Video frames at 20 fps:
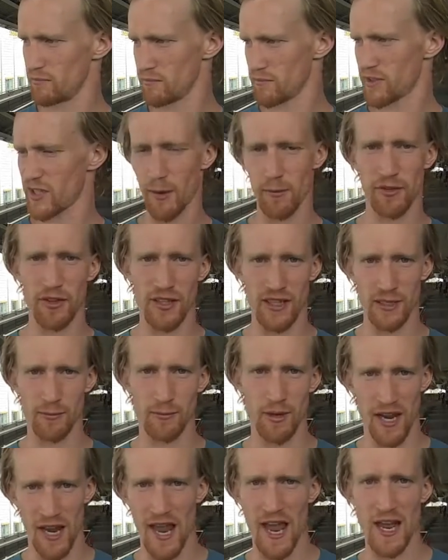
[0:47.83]
something in
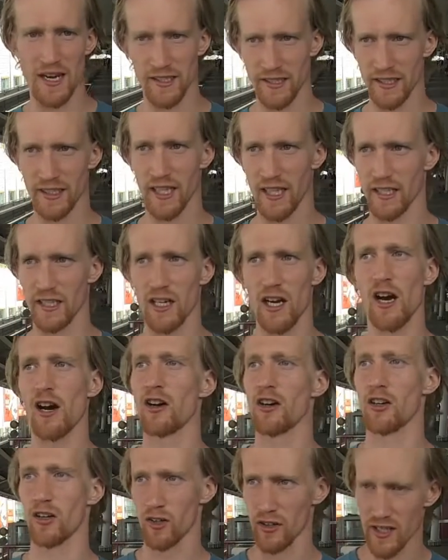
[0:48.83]
my hand and then let it
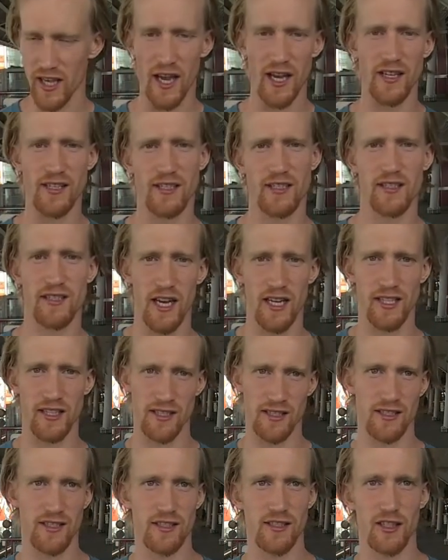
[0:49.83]
go. Yes, that
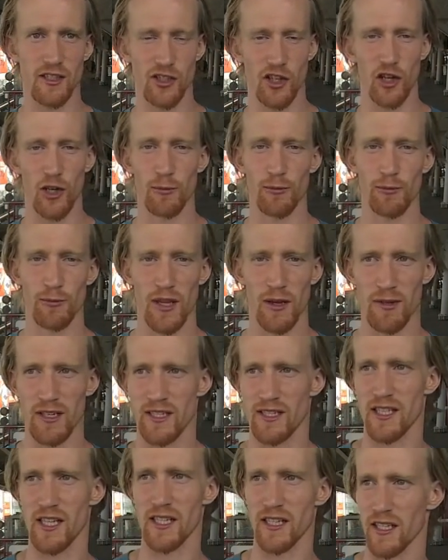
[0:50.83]
is a term that
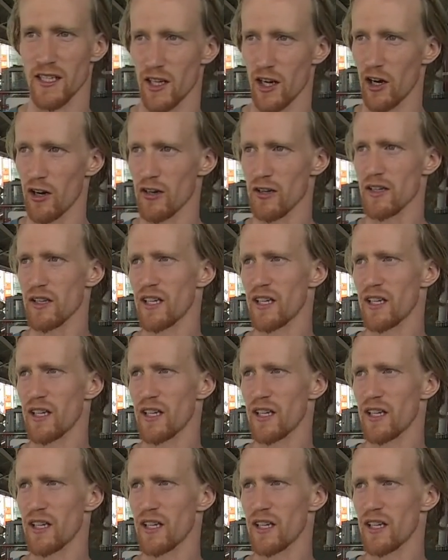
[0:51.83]
means letting go.